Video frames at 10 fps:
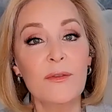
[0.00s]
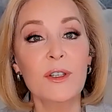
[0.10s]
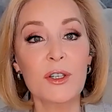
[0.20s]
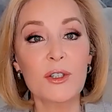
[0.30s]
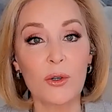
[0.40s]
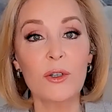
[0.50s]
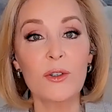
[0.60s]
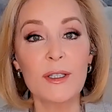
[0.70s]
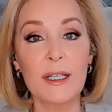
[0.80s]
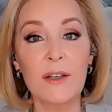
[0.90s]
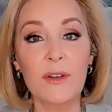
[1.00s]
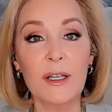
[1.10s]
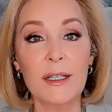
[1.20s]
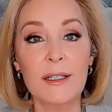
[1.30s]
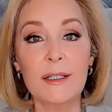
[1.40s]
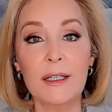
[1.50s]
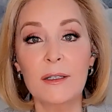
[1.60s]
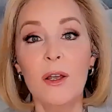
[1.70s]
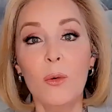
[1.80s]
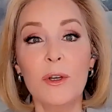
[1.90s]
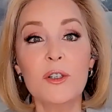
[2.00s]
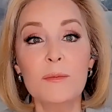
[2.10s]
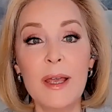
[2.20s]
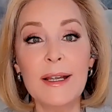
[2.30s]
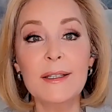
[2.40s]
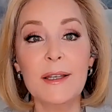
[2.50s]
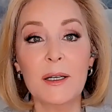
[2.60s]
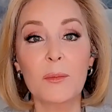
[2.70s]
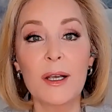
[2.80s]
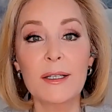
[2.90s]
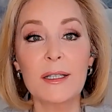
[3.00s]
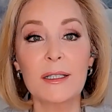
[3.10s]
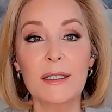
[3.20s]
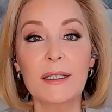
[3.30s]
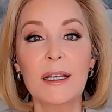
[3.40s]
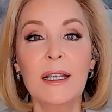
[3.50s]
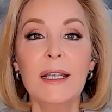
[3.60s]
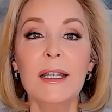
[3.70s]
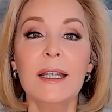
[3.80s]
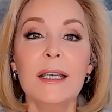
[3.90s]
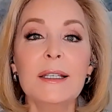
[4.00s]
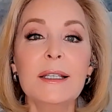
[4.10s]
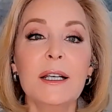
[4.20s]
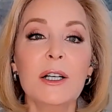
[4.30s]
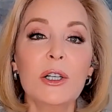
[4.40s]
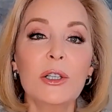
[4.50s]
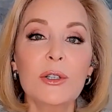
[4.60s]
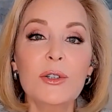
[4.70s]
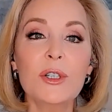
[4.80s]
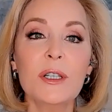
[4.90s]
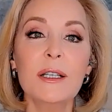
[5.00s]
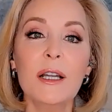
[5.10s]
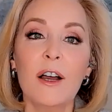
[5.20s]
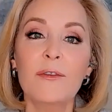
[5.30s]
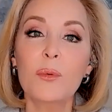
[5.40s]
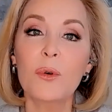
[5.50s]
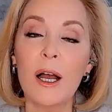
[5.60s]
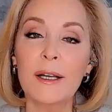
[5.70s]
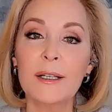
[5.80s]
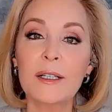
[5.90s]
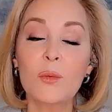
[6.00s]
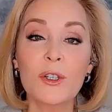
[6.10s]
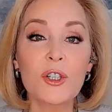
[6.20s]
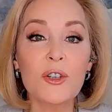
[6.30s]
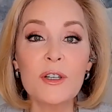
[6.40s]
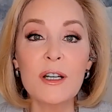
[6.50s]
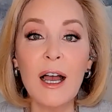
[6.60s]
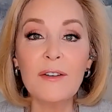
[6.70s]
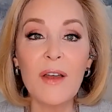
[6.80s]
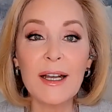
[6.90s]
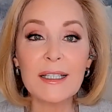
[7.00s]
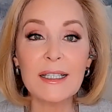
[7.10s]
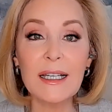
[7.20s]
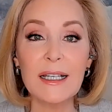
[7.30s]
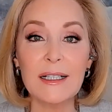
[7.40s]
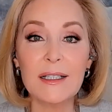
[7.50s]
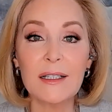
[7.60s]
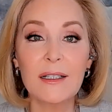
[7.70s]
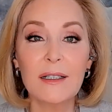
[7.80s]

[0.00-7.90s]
of historical significance and which may set a precedent is the inclusion of products which are not vaccines